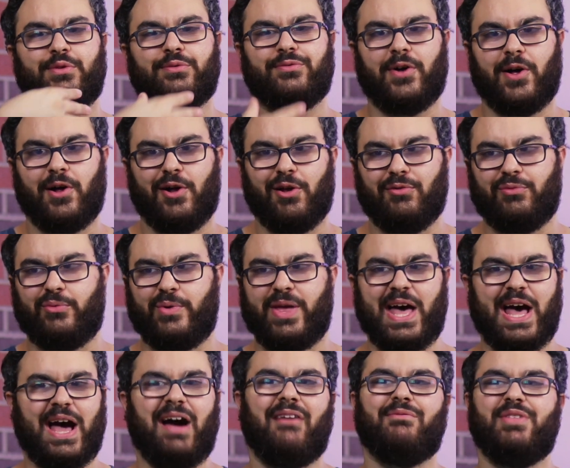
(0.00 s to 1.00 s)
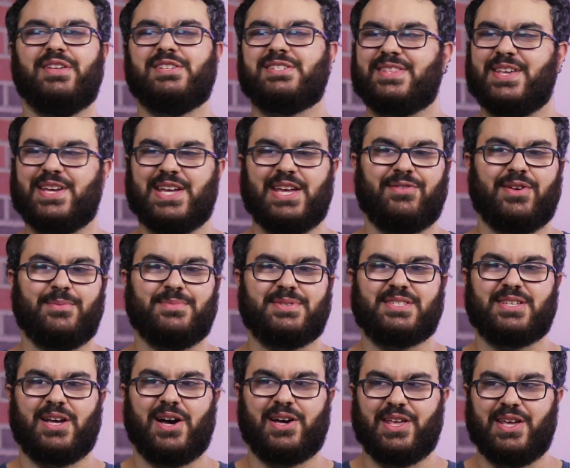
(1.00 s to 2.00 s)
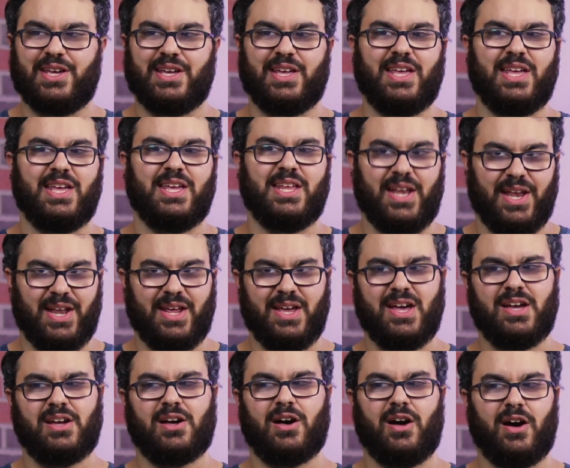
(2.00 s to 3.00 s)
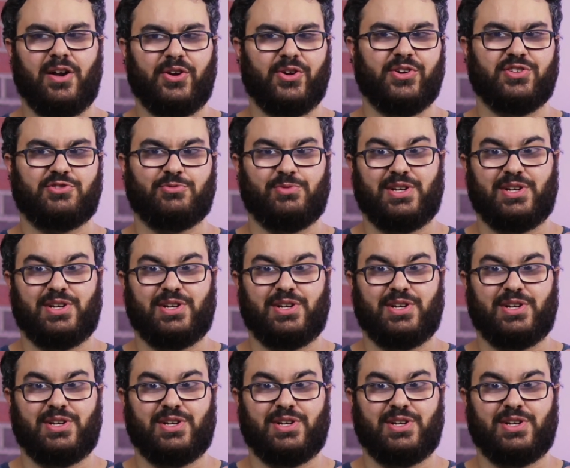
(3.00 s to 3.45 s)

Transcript: to evolve. We have this thing of him sucking in Connor's,